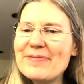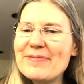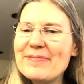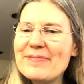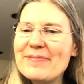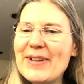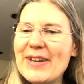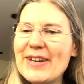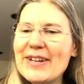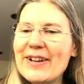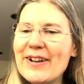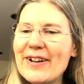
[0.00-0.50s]

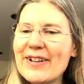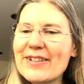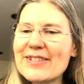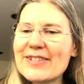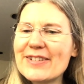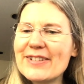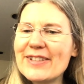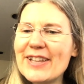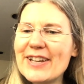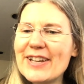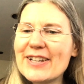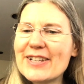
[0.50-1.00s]
Betty also
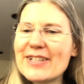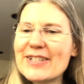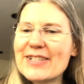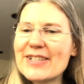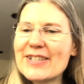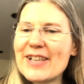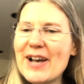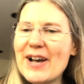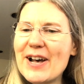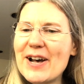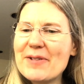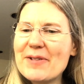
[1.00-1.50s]
likes
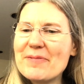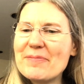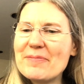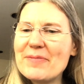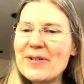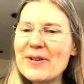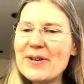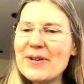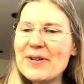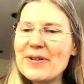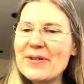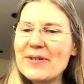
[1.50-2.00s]
um,
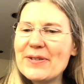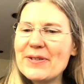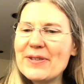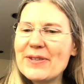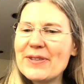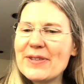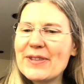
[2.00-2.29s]
both.